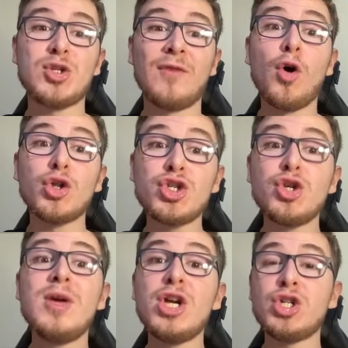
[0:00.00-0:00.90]
So I've got
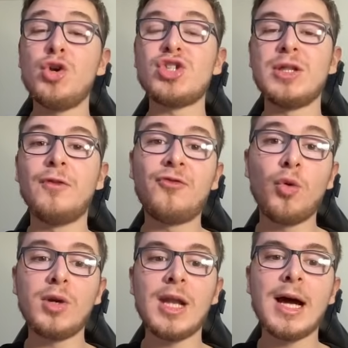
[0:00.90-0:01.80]
2 issues in the
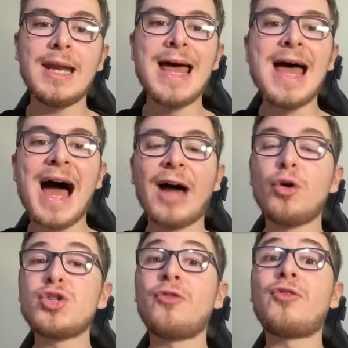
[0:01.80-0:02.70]
forward line and
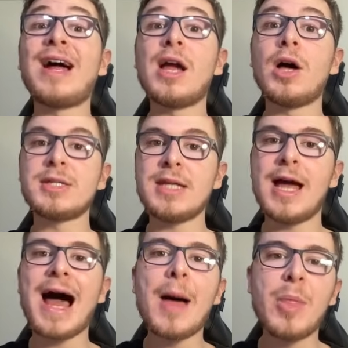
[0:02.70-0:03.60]
also Fran
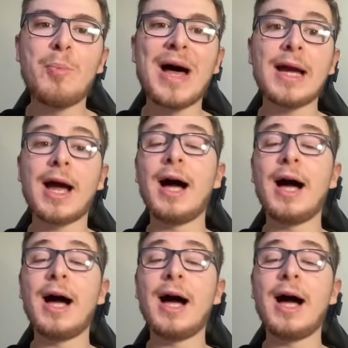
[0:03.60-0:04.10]
Garcia at the back.